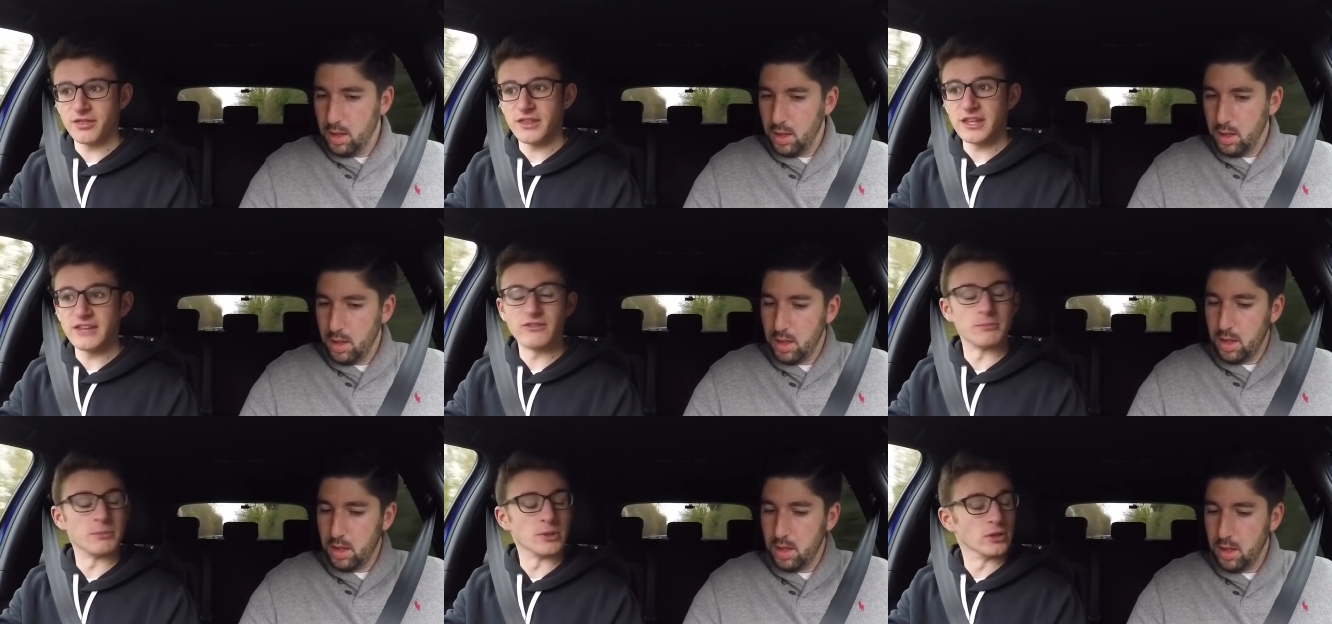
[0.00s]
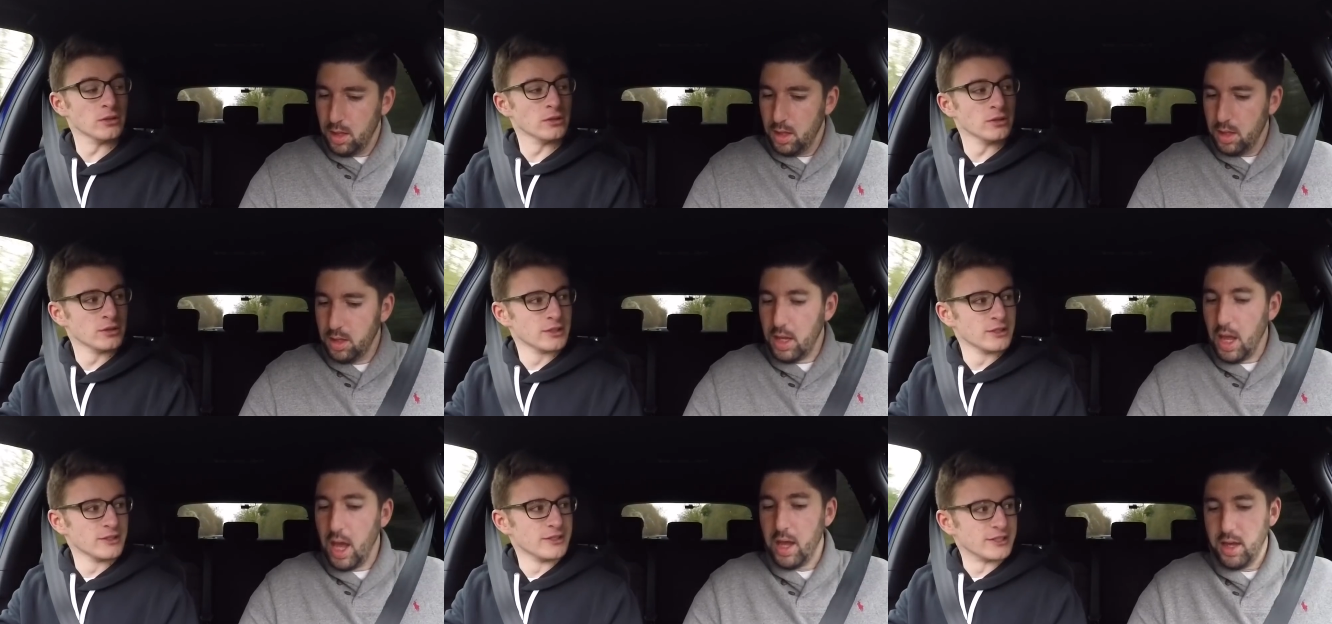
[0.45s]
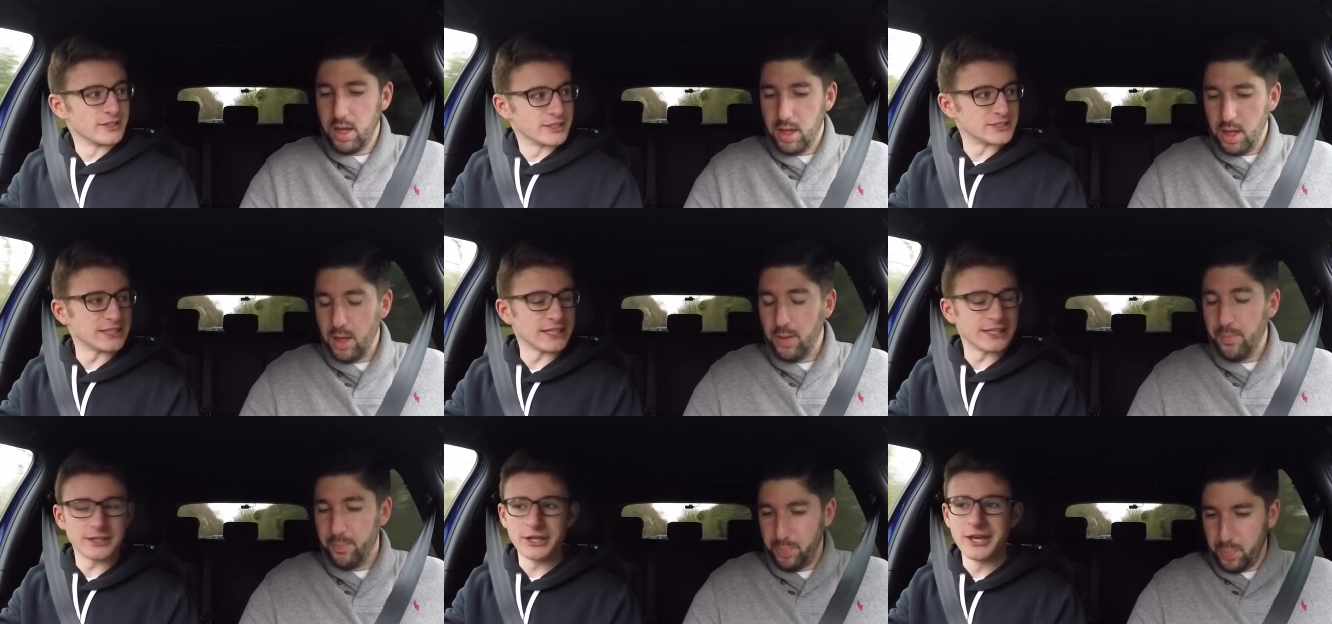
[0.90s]
Speaker 1: thievable. Yeah, yeah,
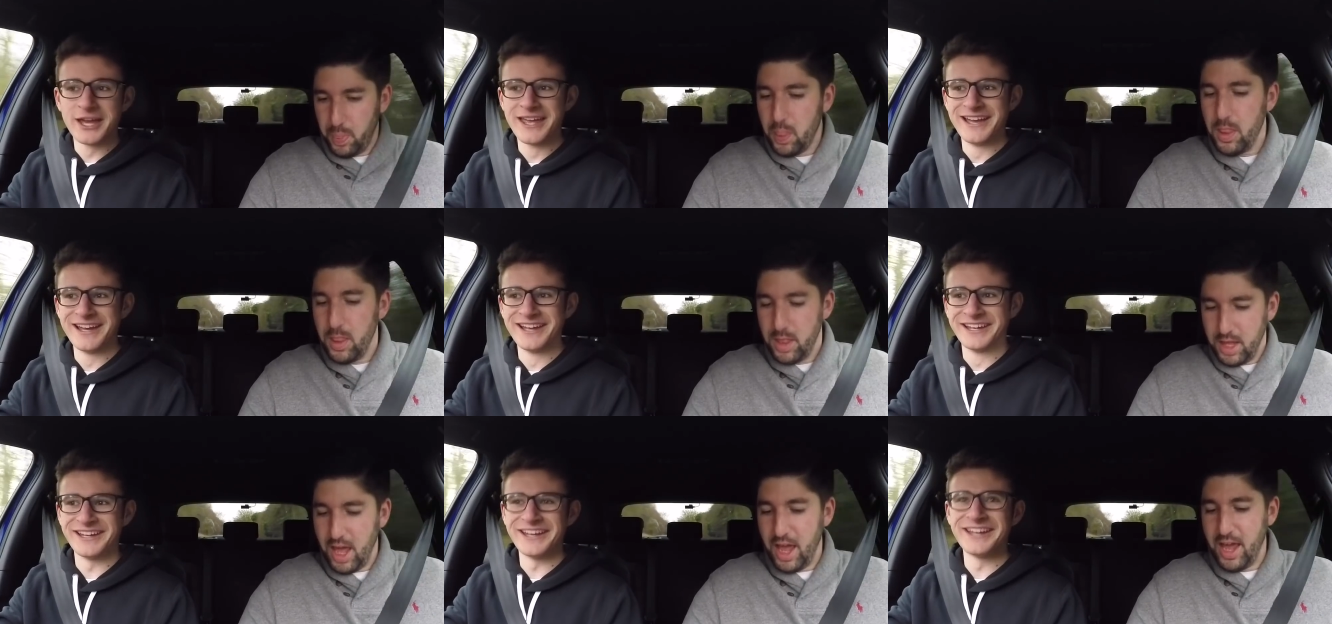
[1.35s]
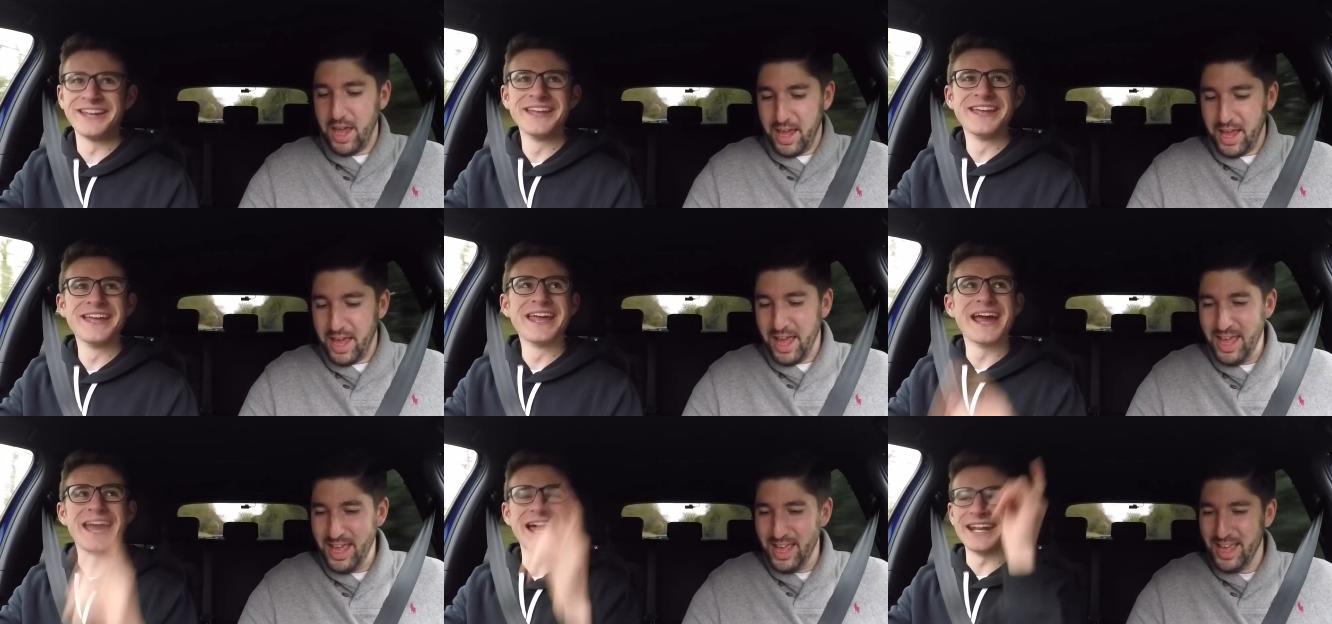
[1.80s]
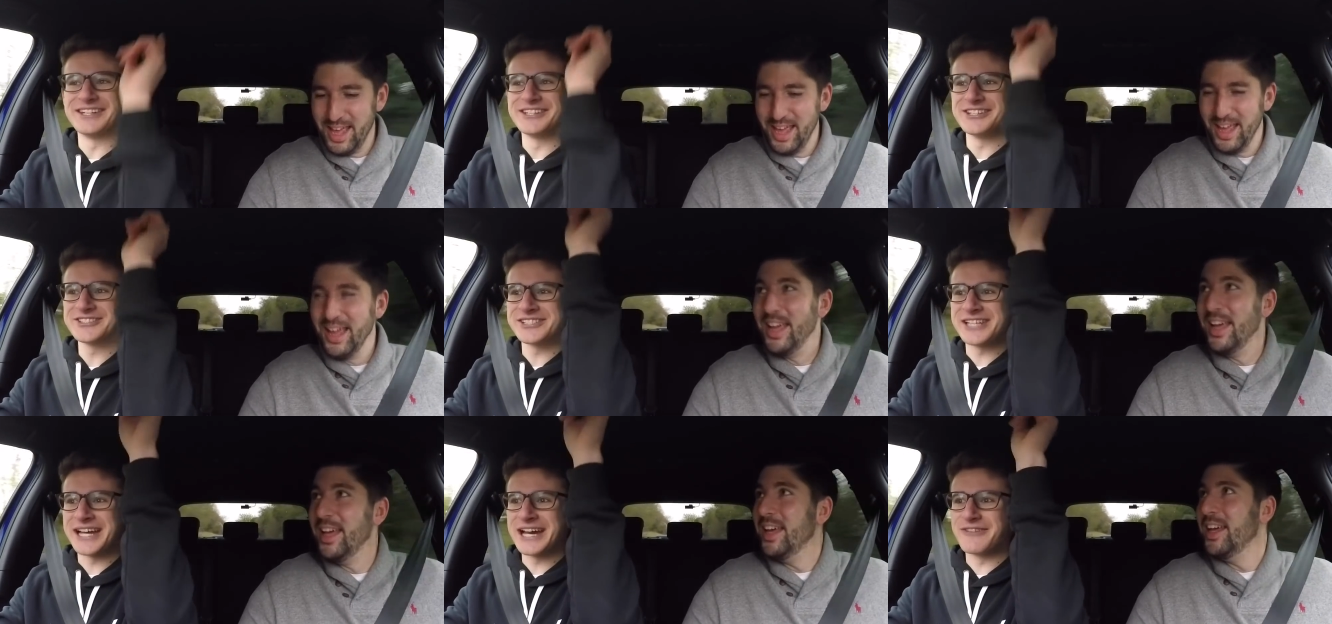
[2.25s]
yeah. yeah, yeah, yeah. And it
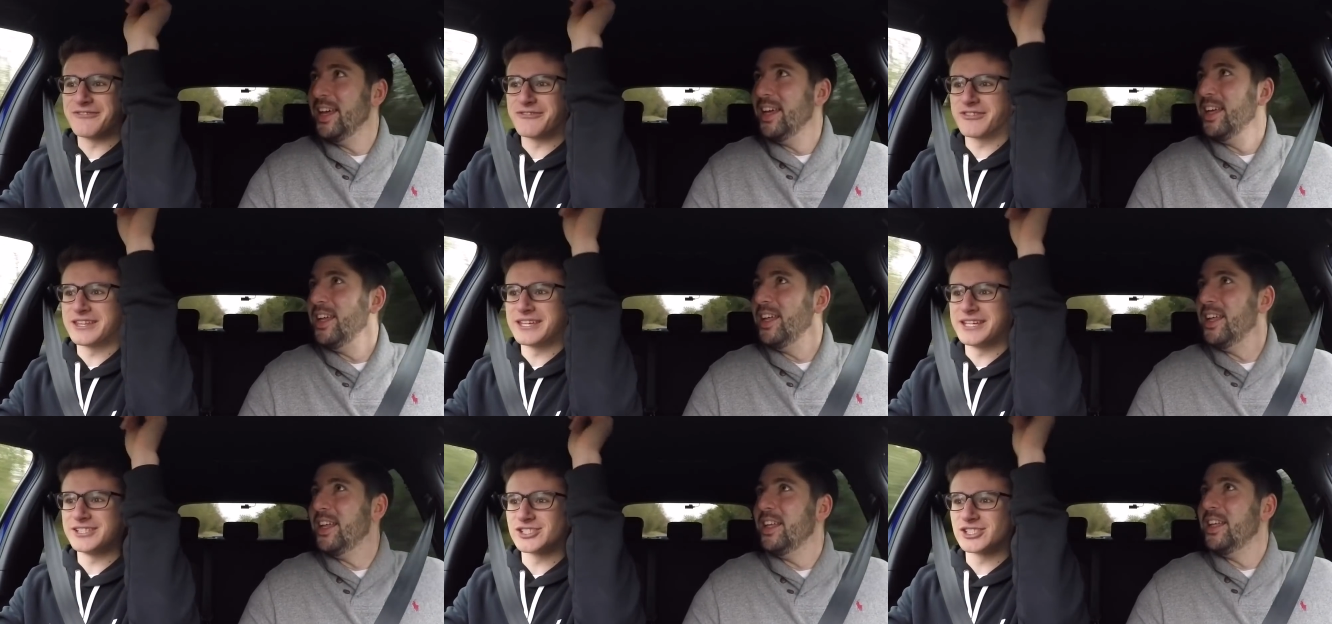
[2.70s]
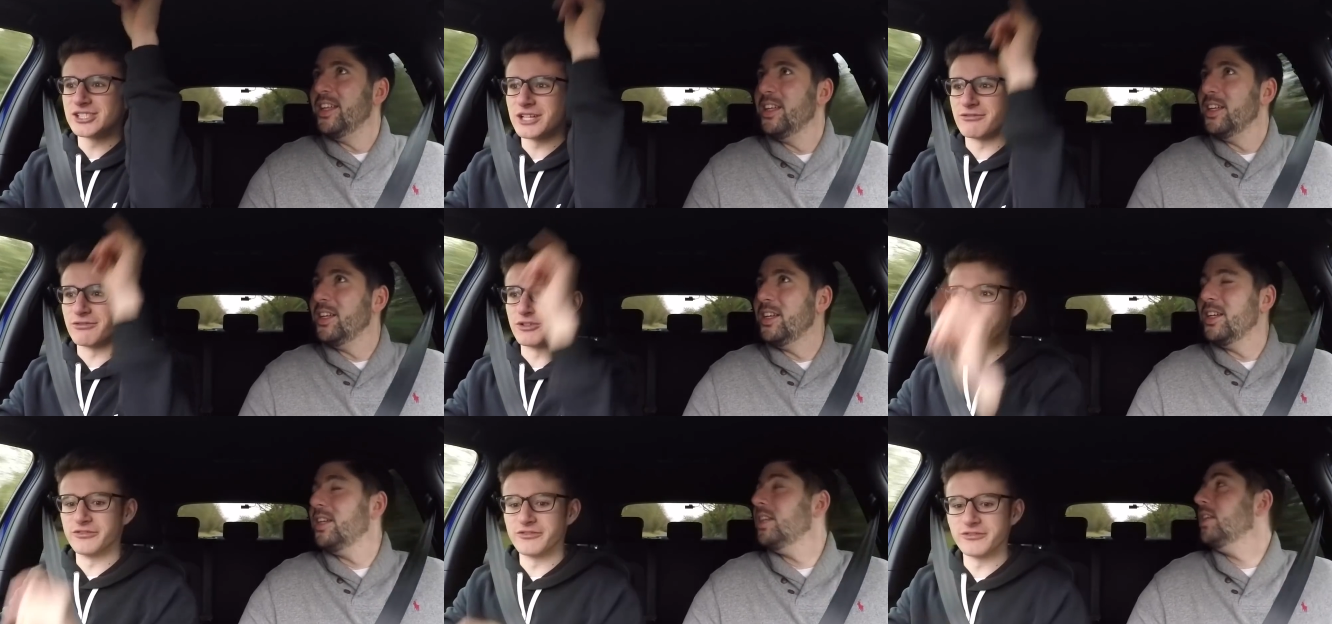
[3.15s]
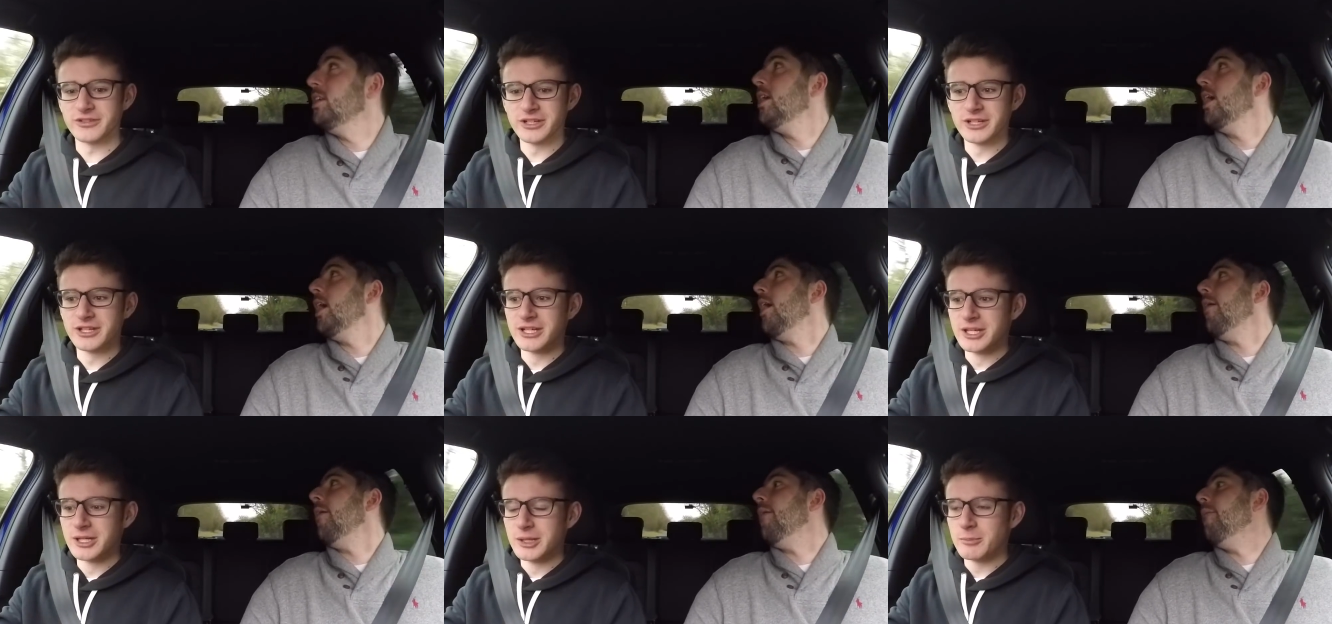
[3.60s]
doesn't have the sunroof. Yeah.